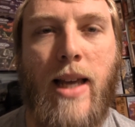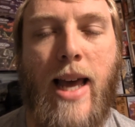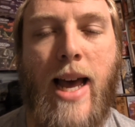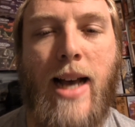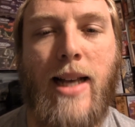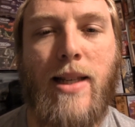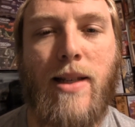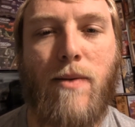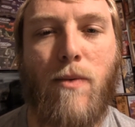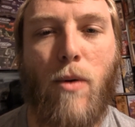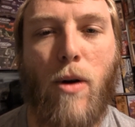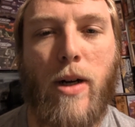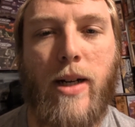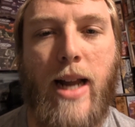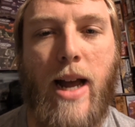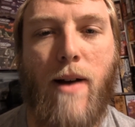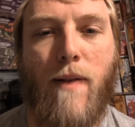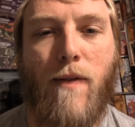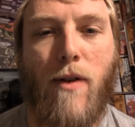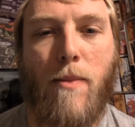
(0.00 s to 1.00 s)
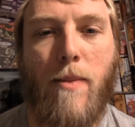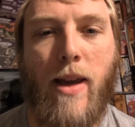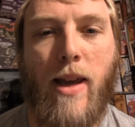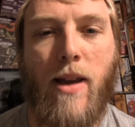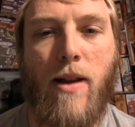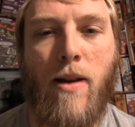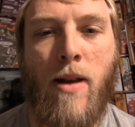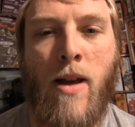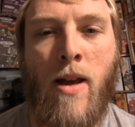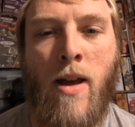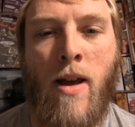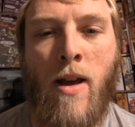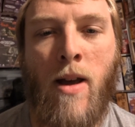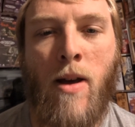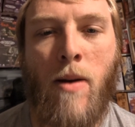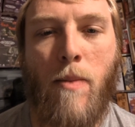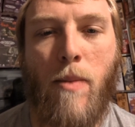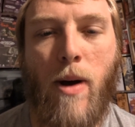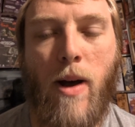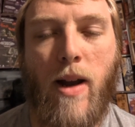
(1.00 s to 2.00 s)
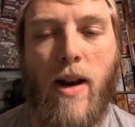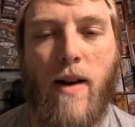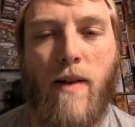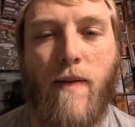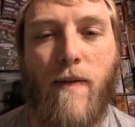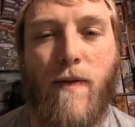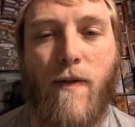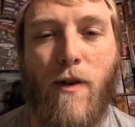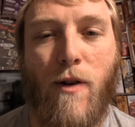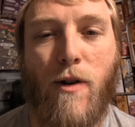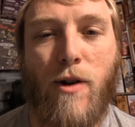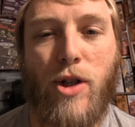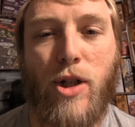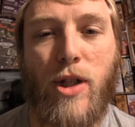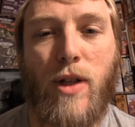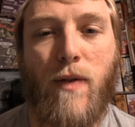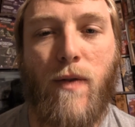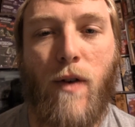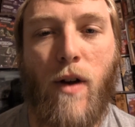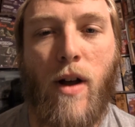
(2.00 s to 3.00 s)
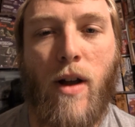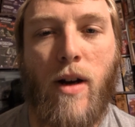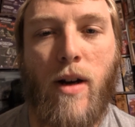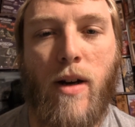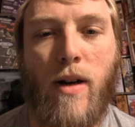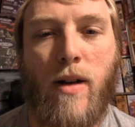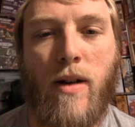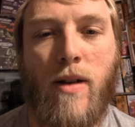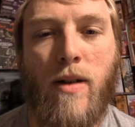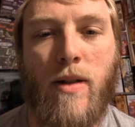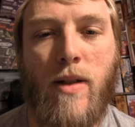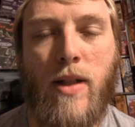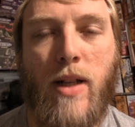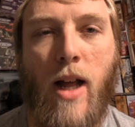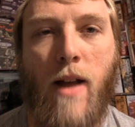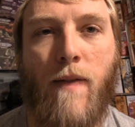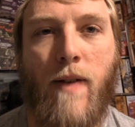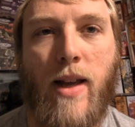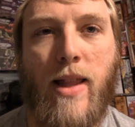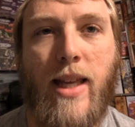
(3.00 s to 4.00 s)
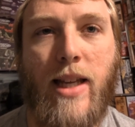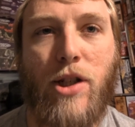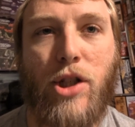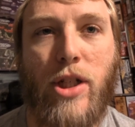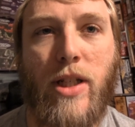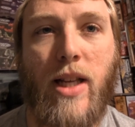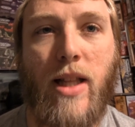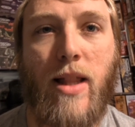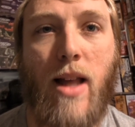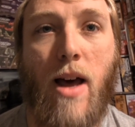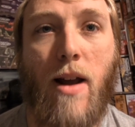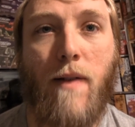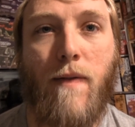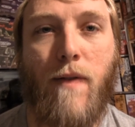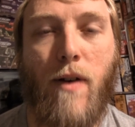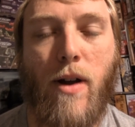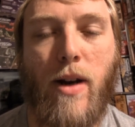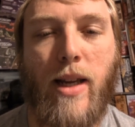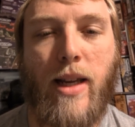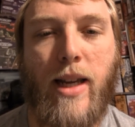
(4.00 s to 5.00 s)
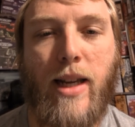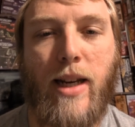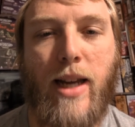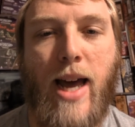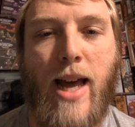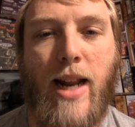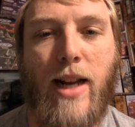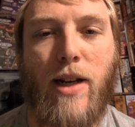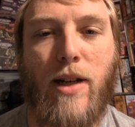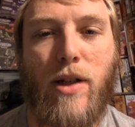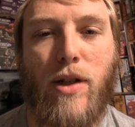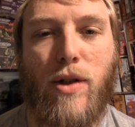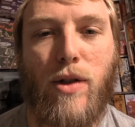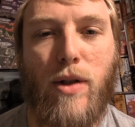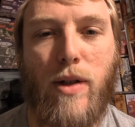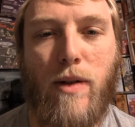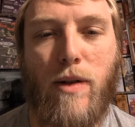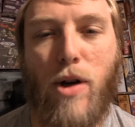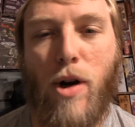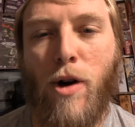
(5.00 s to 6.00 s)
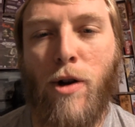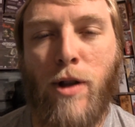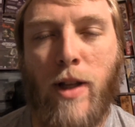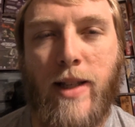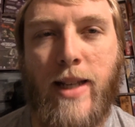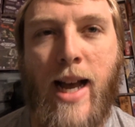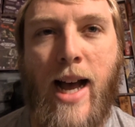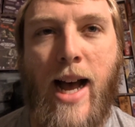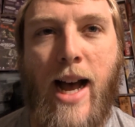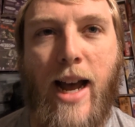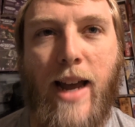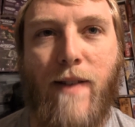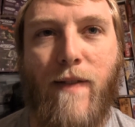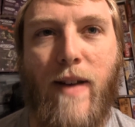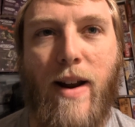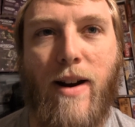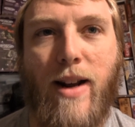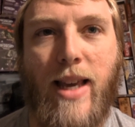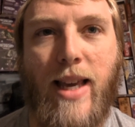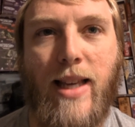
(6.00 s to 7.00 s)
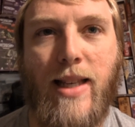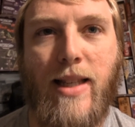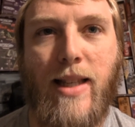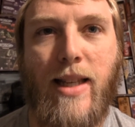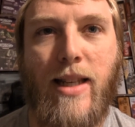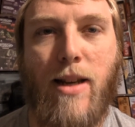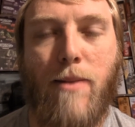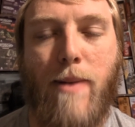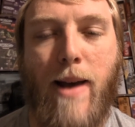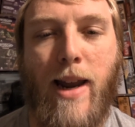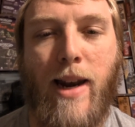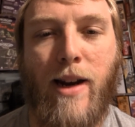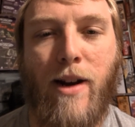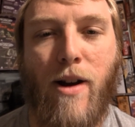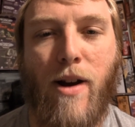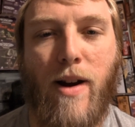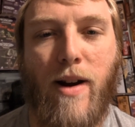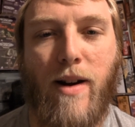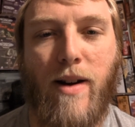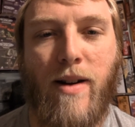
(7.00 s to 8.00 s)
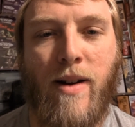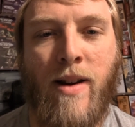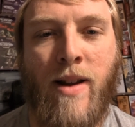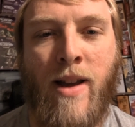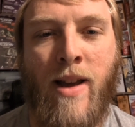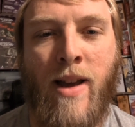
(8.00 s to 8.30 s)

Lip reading: It hasn't worked out for me, but for just fun stuff, I think she's a lot of fun and can kind of turn the tide very easily depending on